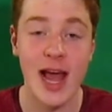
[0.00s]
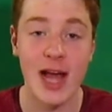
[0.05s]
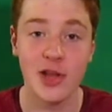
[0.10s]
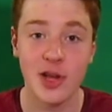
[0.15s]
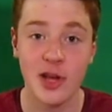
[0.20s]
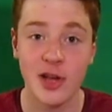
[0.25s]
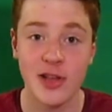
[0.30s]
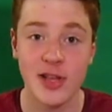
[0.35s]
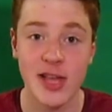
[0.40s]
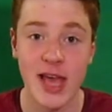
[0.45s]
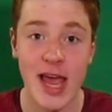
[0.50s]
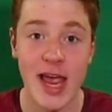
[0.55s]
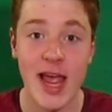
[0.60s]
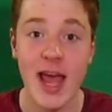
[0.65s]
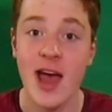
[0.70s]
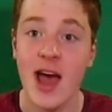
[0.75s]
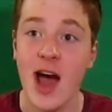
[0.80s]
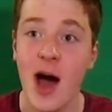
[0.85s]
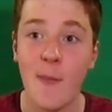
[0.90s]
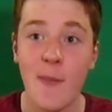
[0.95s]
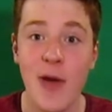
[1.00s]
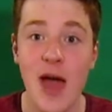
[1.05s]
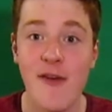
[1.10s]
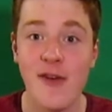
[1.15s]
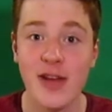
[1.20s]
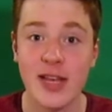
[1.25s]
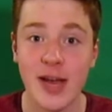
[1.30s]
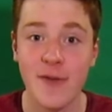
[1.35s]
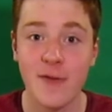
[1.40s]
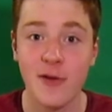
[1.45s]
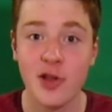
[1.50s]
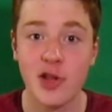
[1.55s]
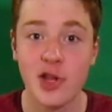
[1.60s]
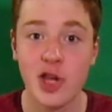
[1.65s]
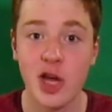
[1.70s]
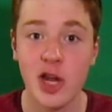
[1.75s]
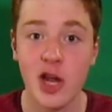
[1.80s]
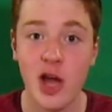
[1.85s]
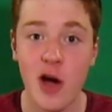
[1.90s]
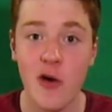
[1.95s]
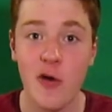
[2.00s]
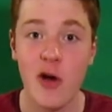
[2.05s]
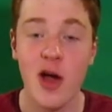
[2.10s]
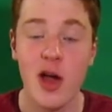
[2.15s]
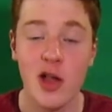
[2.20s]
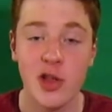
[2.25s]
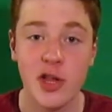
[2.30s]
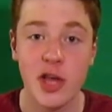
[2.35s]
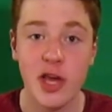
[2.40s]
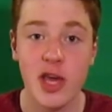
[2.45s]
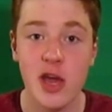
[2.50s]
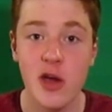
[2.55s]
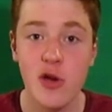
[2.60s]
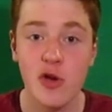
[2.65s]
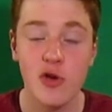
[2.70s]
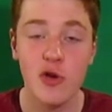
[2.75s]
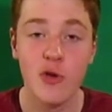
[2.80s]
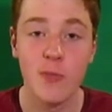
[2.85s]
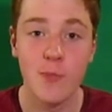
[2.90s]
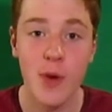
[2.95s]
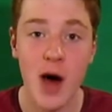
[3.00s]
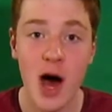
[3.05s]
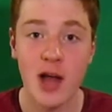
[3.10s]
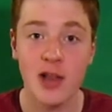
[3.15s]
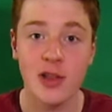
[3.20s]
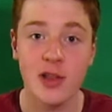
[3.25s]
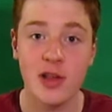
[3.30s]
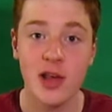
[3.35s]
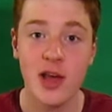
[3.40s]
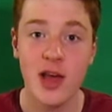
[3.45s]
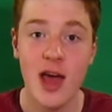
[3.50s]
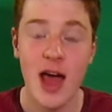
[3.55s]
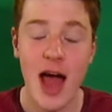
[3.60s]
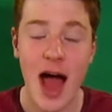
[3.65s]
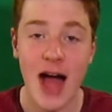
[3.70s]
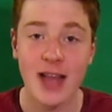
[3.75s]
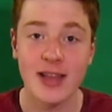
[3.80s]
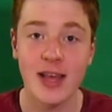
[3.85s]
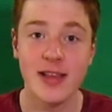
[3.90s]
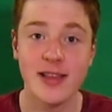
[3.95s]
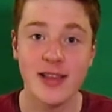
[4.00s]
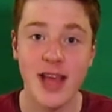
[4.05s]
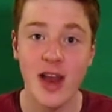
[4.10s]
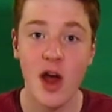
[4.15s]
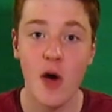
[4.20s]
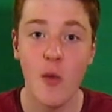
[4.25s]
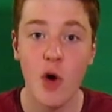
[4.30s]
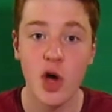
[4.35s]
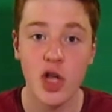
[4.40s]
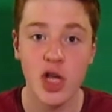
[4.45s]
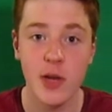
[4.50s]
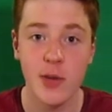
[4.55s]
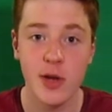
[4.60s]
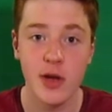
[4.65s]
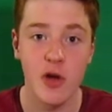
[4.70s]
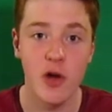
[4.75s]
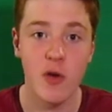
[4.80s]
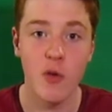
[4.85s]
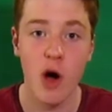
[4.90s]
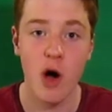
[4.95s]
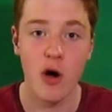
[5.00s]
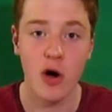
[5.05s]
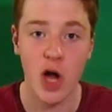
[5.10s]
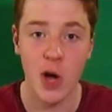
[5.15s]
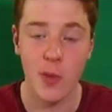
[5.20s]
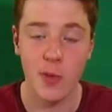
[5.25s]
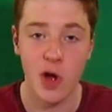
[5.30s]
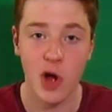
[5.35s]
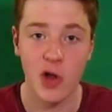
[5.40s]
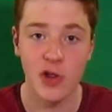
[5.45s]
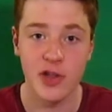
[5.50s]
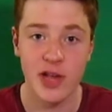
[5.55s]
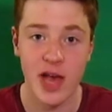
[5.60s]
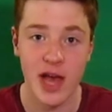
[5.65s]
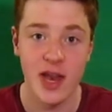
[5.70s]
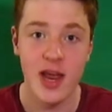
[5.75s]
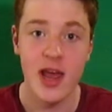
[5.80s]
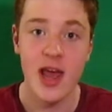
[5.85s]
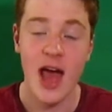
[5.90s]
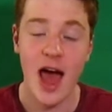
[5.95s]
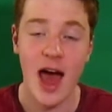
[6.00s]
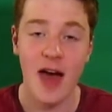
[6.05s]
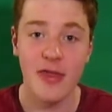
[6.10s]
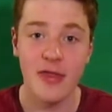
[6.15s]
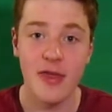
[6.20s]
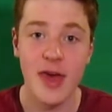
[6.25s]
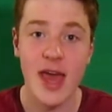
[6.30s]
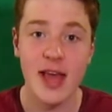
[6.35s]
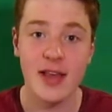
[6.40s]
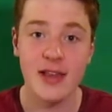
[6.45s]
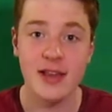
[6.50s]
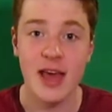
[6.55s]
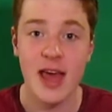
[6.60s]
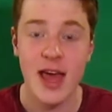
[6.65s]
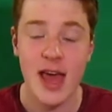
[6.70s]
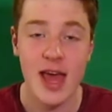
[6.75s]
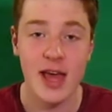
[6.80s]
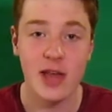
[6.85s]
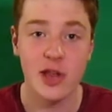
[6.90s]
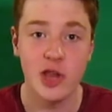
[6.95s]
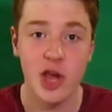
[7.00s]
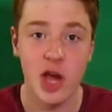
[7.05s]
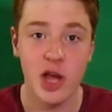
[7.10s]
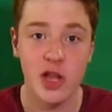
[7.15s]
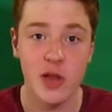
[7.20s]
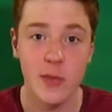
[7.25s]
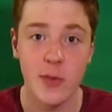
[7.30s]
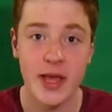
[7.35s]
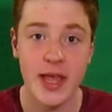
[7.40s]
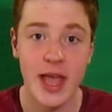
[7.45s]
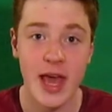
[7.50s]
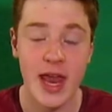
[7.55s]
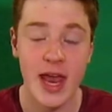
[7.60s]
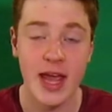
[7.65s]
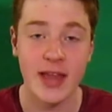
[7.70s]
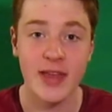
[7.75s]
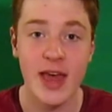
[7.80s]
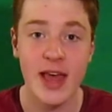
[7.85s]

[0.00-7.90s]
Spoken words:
As you can see, a bit of a different studio to usual, but as I said, I was going to be doing World Cup content, and this is just the beginning.